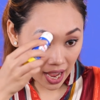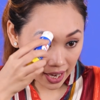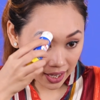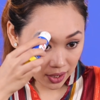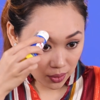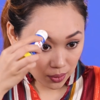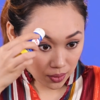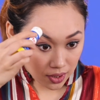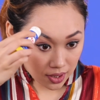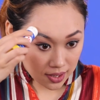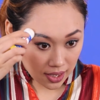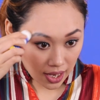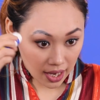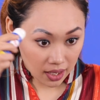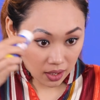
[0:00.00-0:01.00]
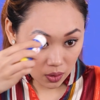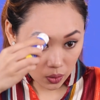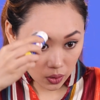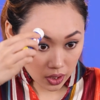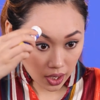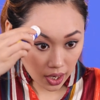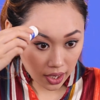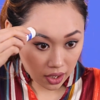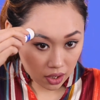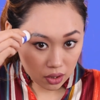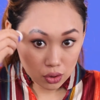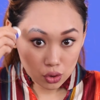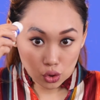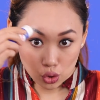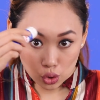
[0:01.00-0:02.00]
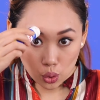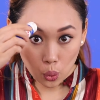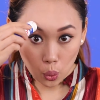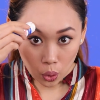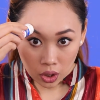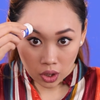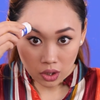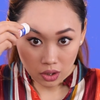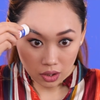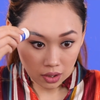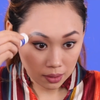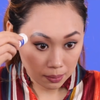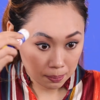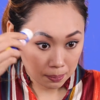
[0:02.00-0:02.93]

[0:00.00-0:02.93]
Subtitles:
I do this, I look like a joker,